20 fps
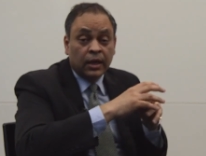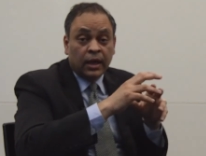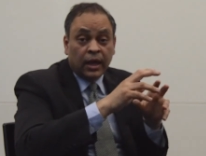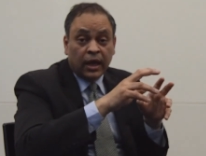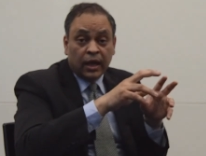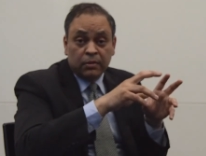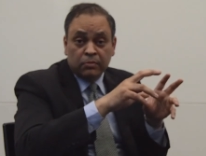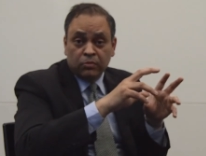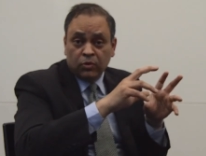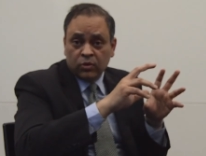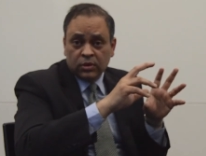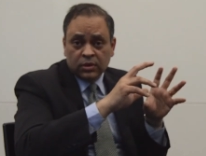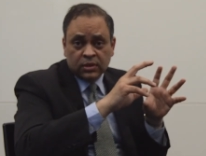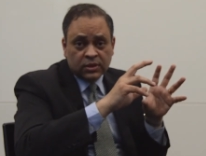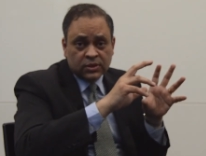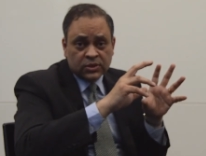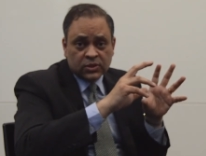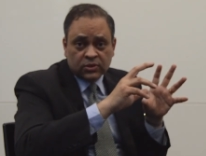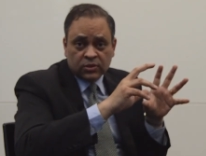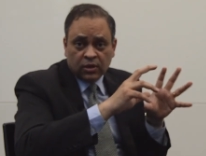And more
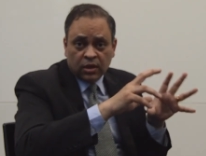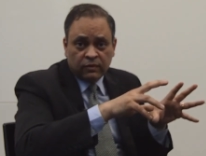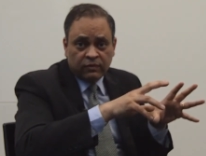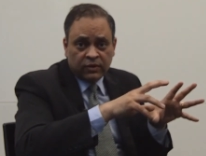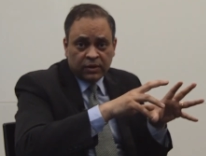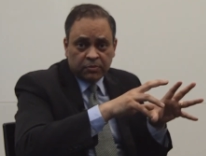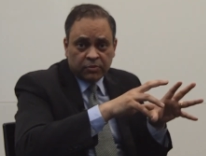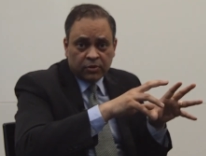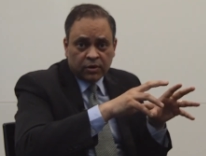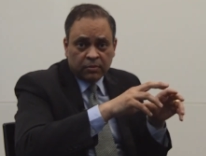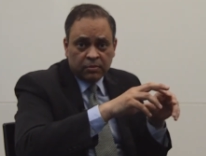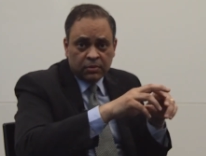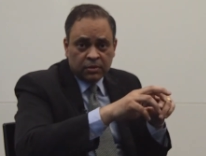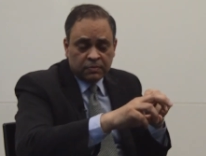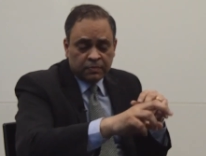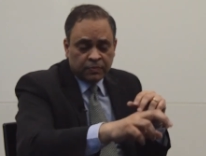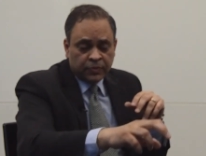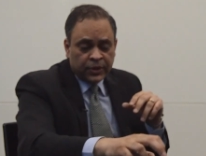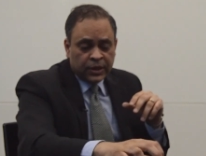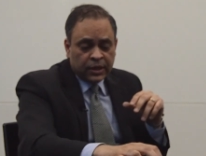than solving
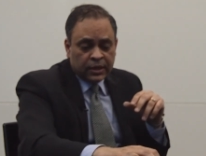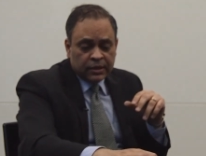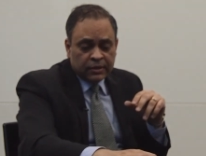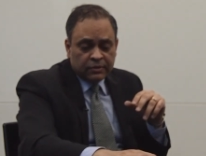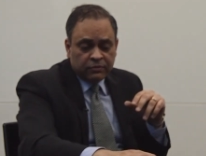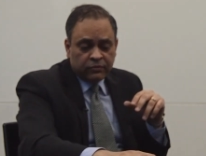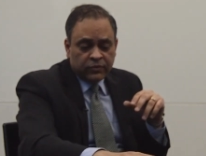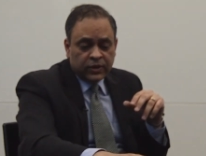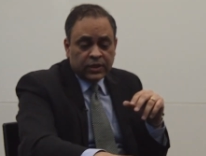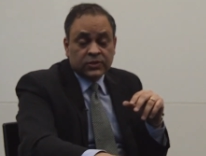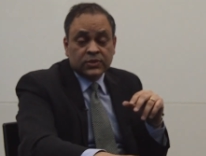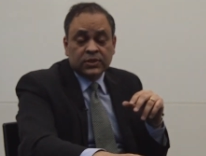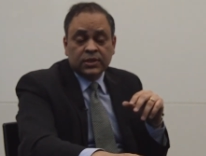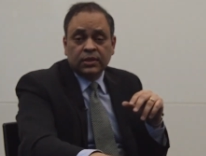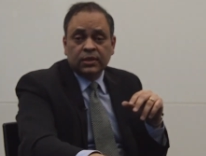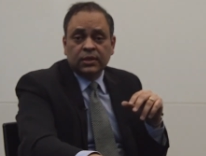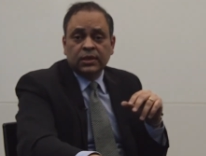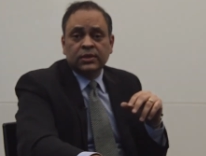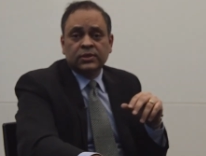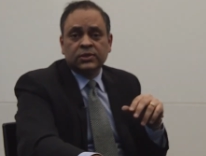problem, we
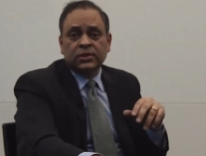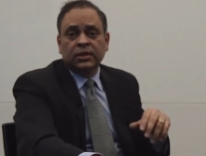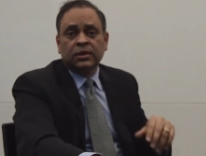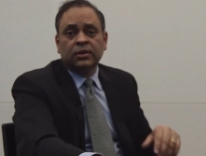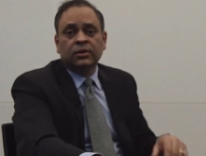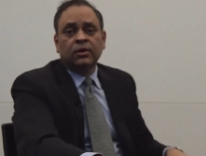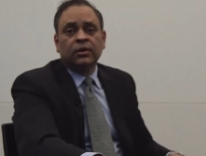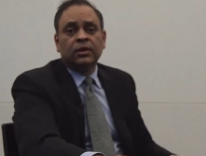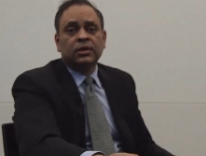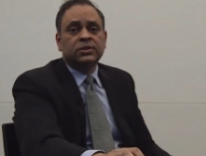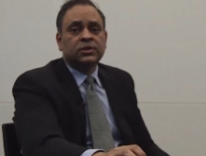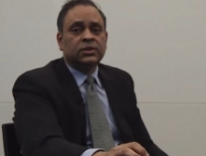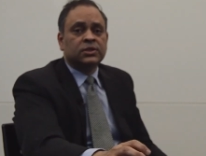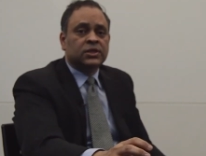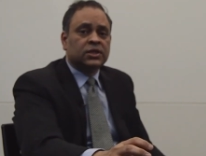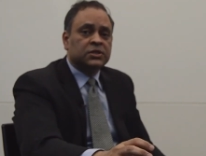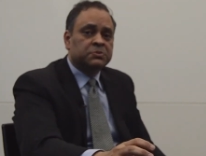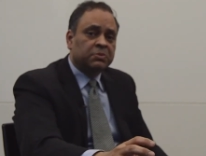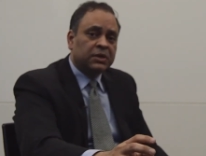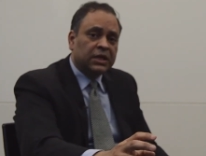see these
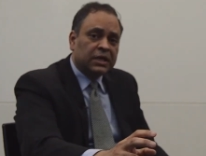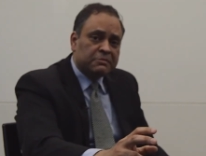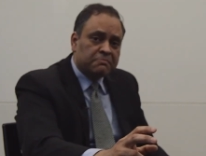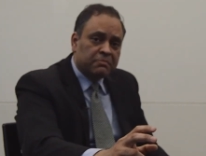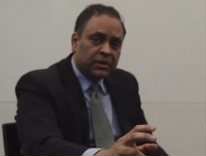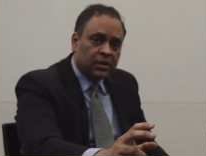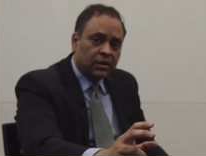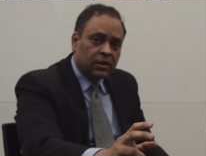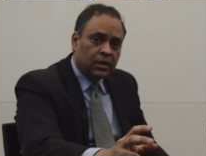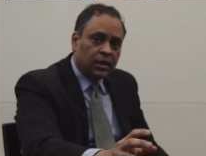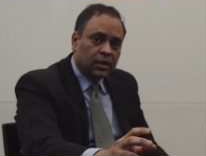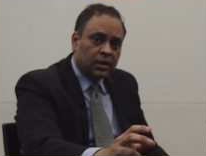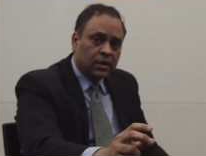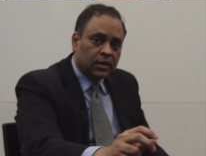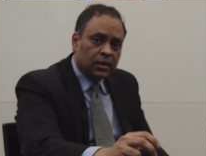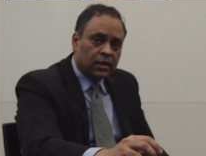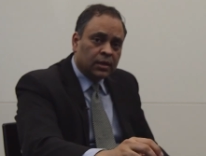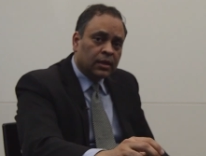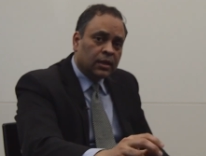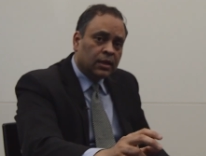technologies as being
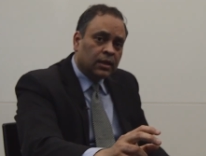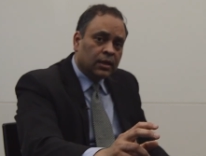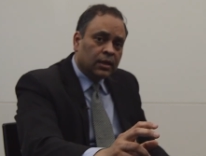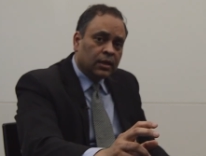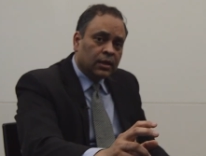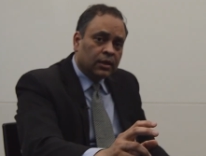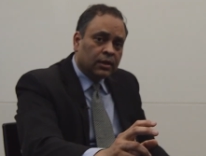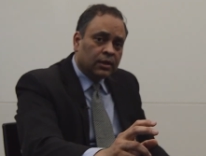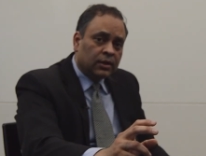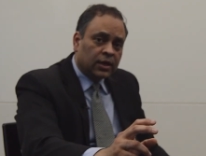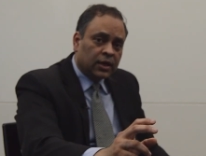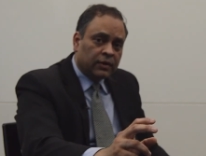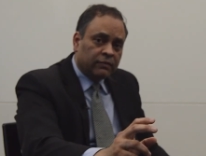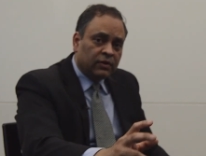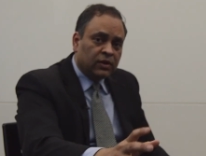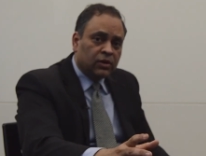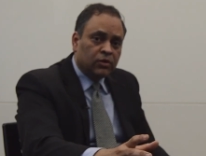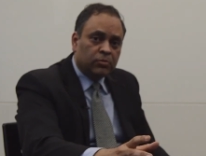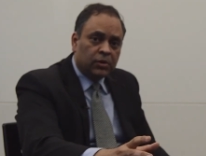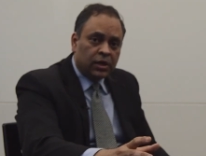material
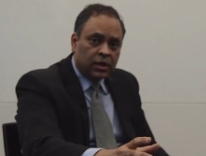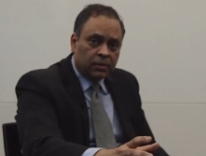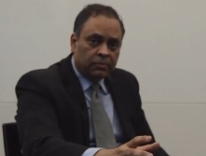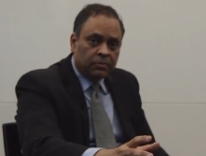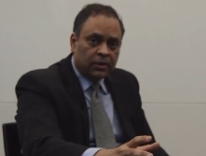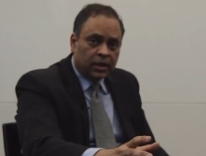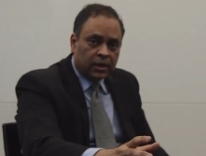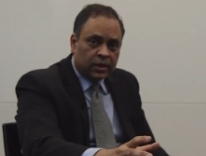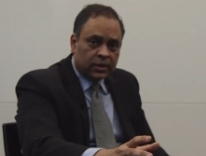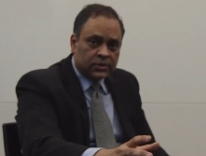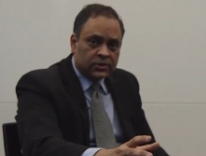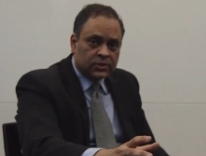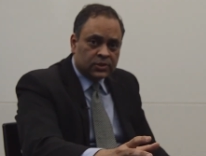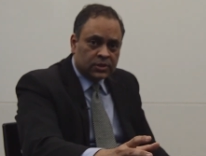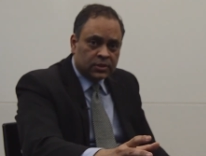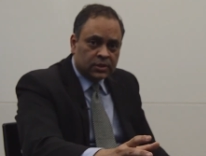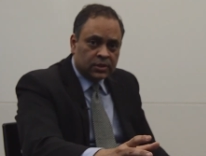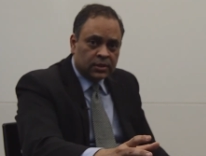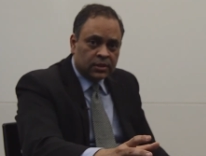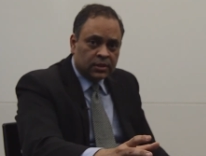revenue
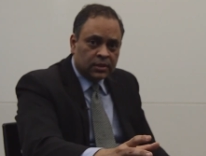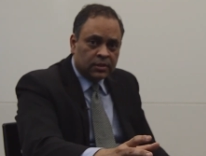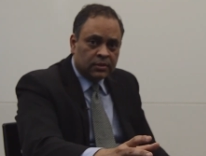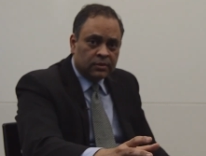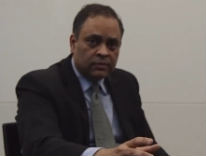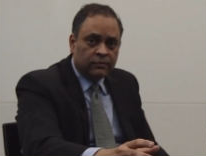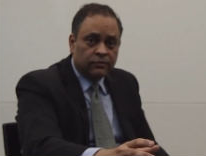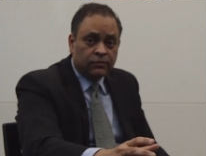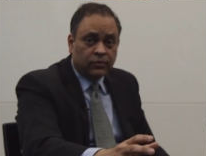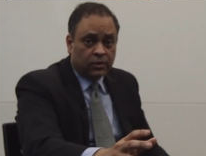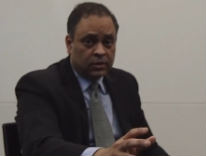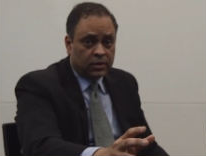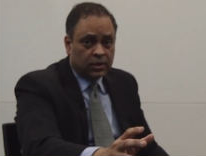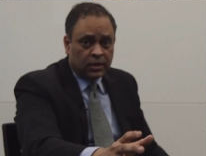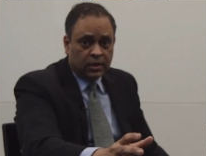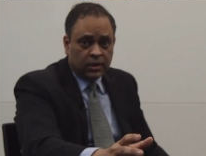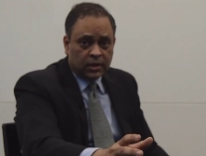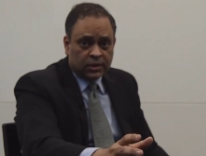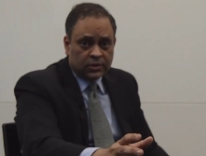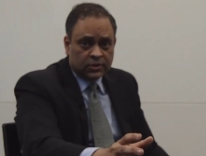multipliers for the
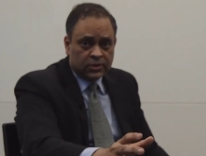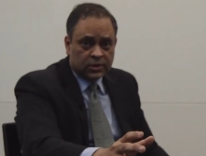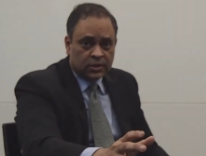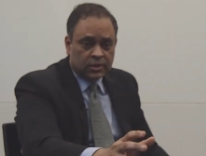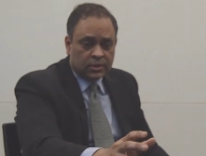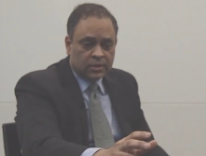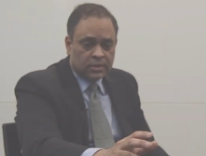industry.